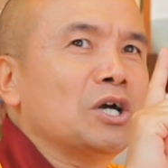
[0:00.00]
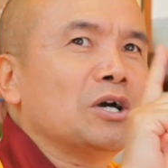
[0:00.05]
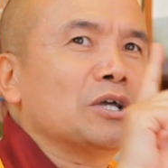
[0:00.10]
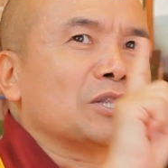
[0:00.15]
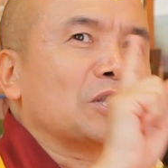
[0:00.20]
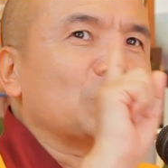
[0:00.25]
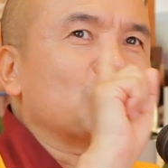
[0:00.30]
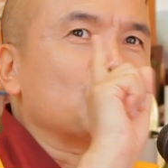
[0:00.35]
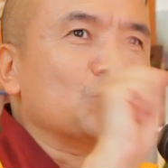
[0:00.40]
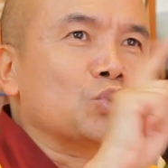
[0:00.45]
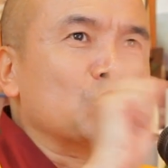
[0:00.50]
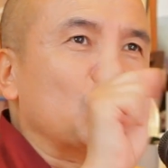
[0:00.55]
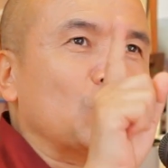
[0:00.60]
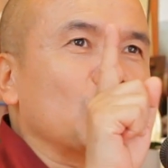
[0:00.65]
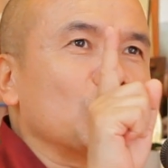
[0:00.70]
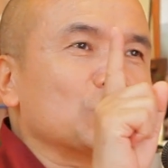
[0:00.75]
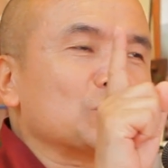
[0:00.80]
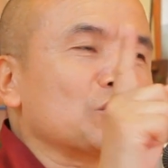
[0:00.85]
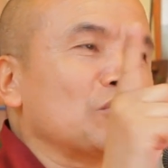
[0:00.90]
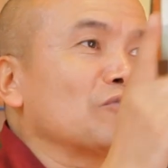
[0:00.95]
The two
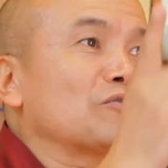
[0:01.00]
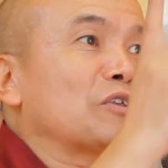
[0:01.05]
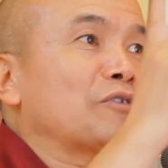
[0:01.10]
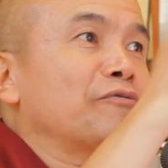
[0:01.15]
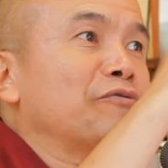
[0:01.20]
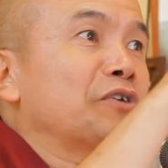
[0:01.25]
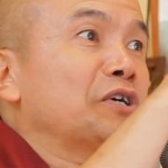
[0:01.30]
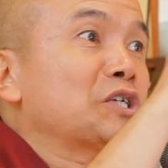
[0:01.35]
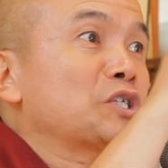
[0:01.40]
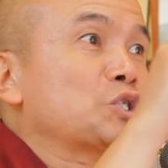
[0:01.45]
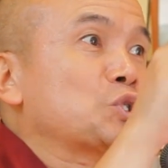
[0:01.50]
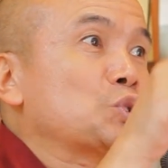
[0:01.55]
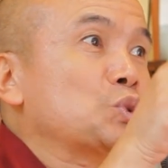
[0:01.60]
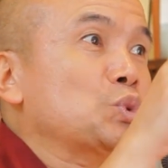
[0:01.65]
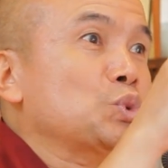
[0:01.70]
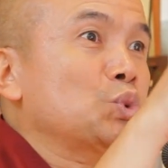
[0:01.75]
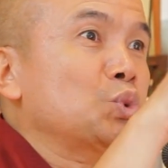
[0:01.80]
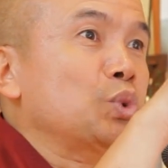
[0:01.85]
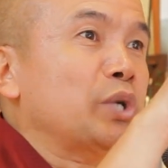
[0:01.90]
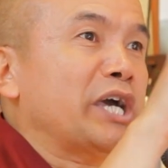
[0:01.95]
goals of the first
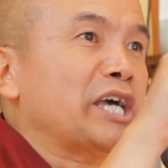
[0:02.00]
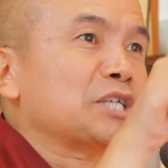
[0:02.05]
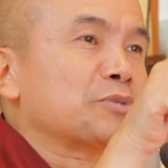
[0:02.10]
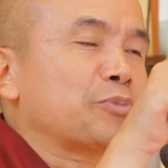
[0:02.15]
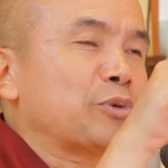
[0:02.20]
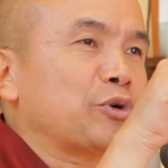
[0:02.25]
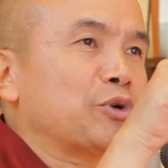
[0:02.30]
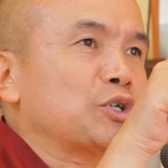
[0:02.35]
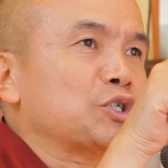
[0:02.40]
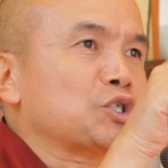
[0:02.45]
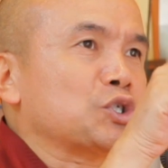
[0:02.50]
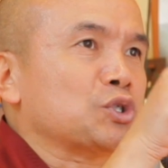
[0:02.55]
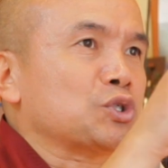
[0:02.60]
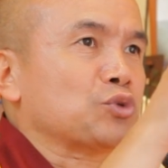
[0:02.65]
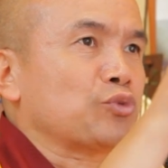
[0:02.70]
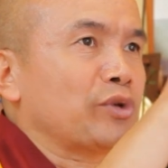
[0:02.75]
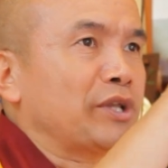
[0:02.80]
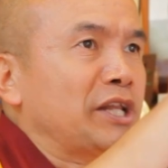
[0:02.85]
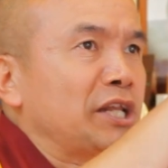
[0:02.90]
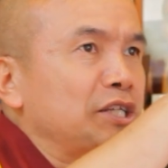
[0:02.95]
two aspirations,
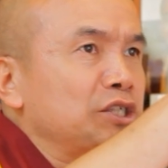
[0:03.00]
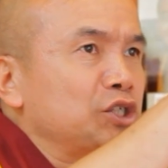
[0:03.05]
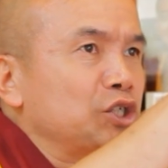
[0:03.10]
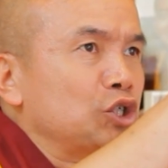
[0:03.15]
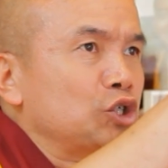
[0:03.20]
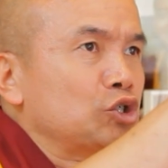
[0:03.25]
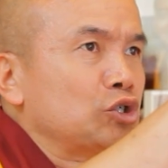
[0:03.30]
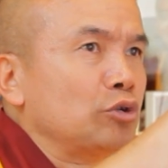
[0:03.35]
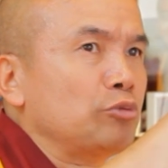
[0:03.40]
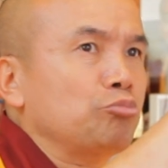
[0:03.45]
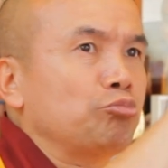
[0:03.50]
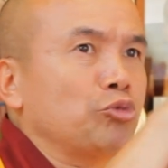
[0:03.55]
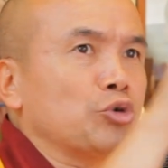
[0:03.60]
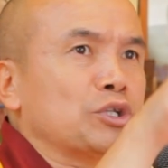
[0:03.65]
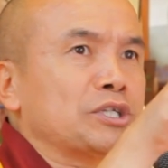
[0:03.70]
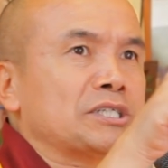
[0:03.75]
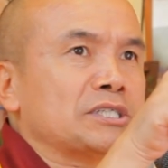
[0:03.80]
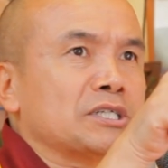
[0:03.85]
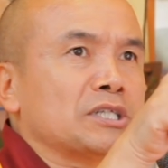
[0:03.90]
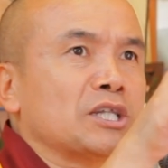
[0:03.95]
renunciation,
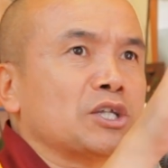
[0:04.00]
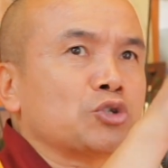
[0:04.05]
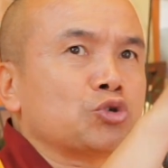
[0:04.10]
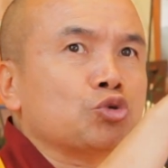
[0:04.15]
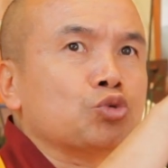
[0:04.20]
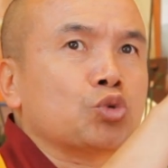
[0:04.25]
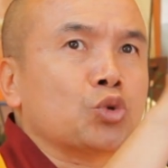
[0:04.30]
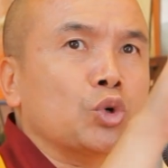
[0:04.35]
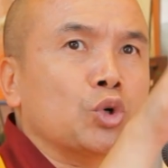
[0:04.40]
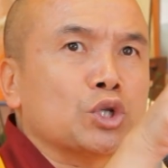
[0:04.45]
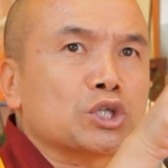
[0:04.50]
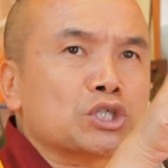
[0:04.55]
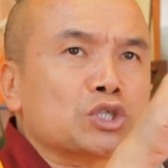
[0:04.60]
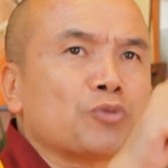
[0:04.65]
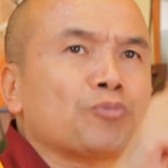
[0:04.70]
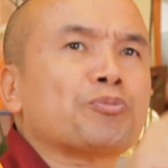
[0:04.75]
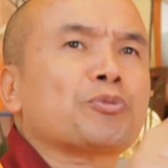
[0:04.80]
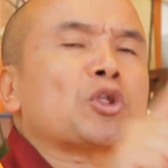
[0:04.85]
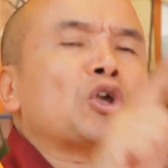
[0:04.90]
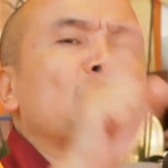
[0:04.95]
Bodhicitta, two goals
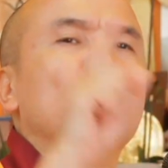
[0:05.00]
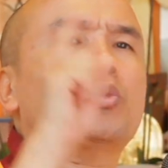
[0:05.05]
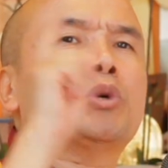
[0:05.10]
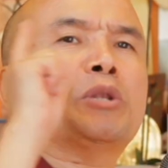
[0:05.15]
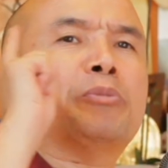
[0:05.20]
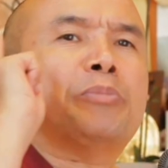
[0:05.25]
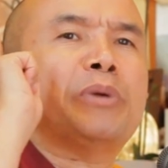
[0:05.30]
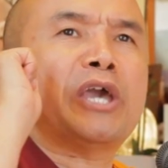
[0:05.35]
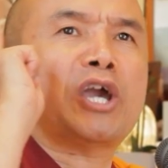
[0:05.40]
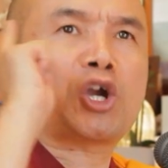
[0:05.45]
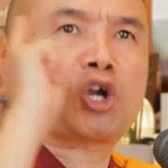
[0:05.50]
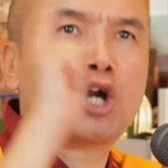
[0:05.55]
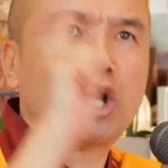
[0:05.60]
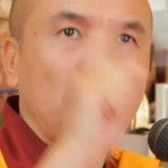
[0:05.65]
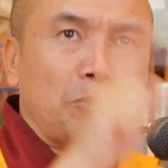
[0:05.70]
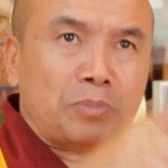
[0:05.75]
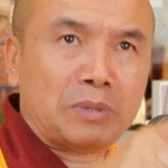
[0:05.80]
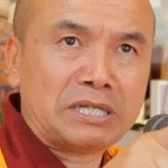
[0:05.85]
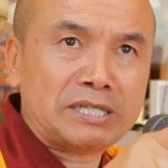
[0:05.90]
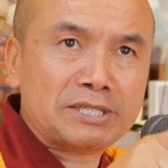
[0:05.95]
will be
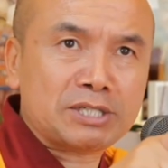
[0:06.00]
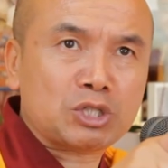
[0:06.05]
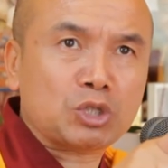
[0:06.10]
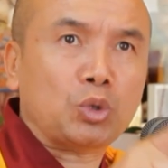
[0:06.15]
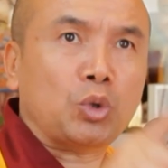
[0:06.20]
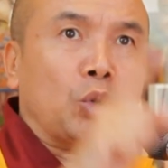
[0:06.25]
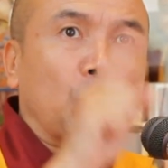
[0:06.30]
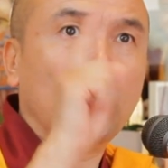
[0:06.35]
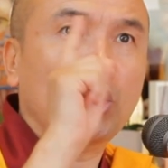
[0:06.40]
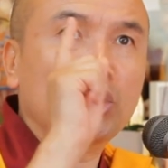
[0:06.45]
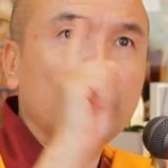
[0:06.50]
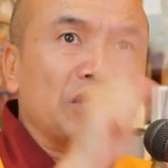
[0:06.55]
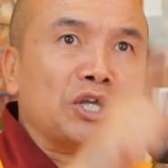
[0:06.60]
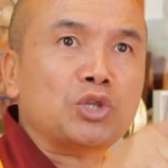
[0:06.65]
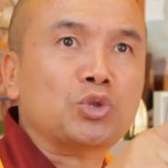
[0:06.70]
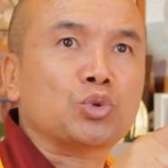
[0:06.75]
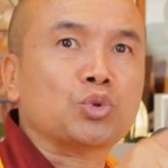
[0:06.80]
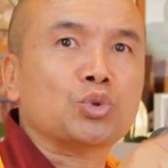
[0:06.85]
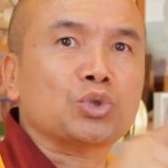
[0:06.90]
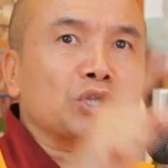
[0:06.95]
accomplished only
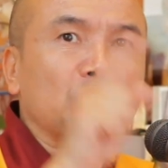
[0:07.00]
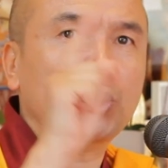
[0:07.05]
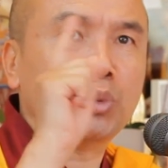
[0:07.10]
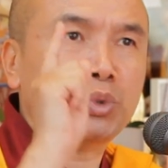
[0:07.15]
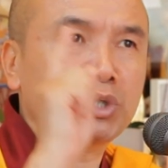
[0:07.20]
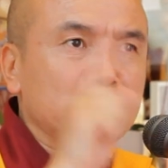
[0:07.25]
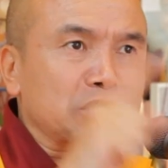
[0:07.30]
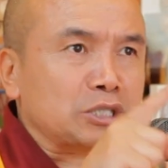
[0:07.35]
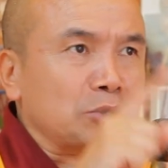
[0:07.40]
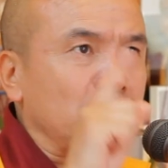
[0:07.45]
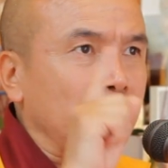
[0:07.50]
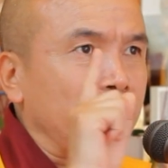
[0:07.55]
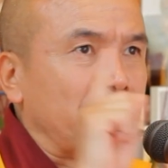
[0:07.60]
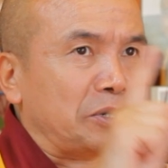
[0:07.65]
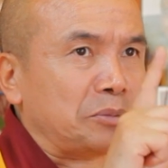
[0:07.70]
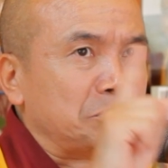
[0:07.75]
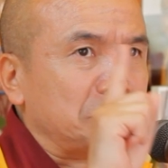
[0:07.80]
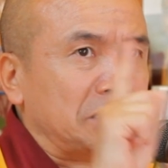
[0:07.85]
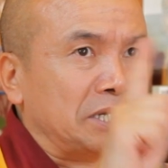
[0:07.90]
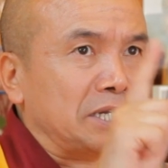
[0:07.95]
through the wisdom of
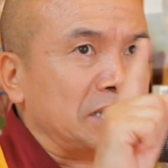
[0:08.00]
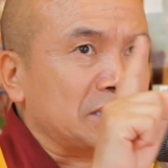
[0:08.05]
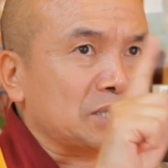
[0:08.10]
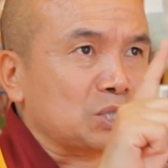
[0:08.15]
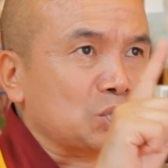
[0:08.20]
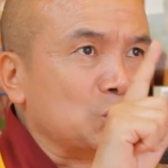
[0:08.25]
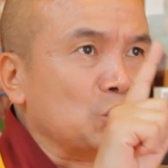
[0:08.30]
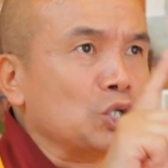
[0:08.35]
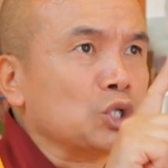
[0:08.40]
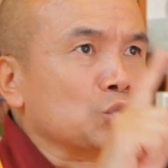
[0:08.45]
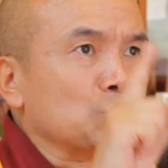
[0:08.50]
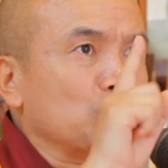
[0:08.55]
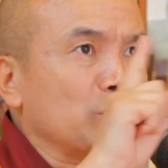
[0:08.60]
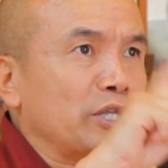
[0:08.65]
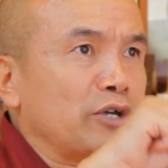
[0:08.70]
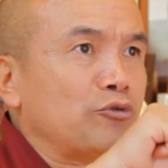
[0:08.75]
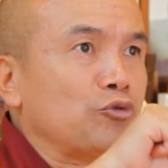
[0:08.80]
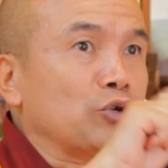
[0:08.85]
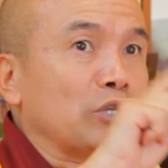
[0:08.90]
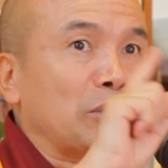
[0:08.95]
emptiness. So
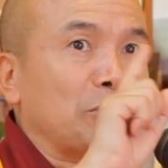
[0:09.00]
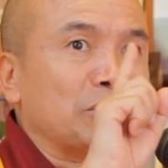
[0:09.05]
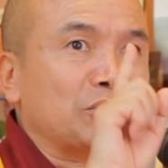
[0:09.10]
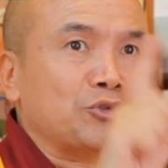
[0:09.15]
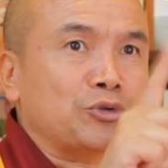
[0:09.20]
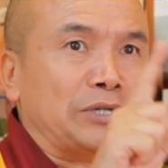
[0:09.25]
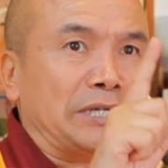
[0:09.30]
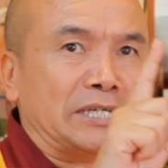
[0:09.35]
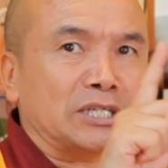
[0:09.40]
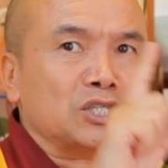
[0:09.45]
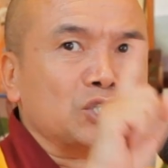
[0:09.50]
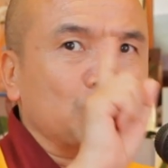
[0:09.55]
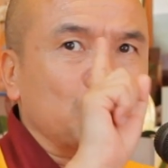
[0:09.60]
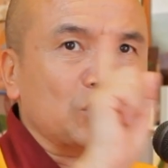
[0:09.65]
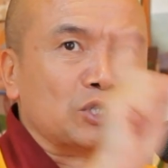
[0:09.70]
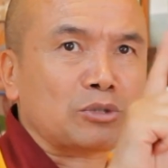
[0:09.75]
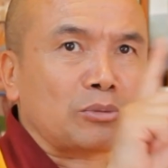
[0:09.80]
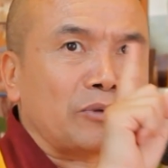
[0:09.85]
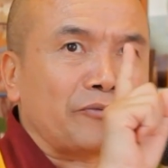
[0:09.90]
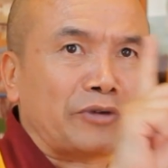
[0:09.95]
therefore, number three is the
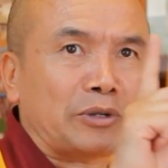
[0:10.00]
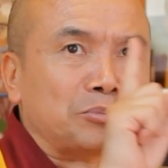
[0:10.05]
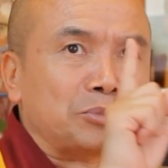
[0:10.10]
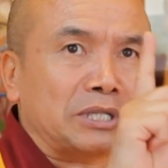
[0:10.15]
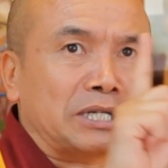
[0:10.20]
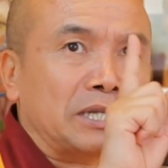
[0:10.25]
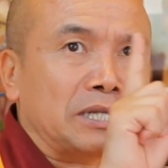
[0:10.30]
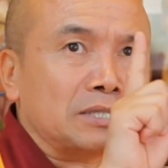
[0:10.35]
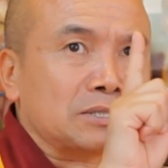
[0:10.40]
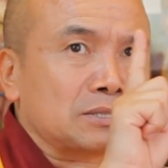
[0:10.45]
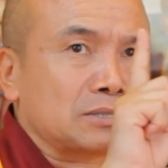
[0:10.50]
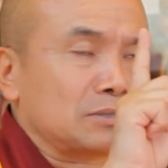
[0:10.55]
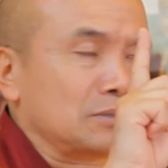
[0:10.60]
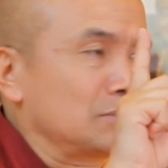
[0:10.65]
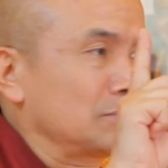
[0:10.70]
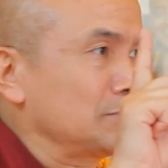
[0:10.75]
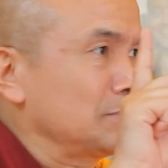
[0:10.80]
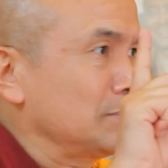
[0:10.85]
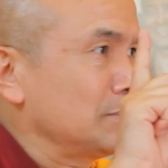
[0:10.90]
wisdom of emptiness.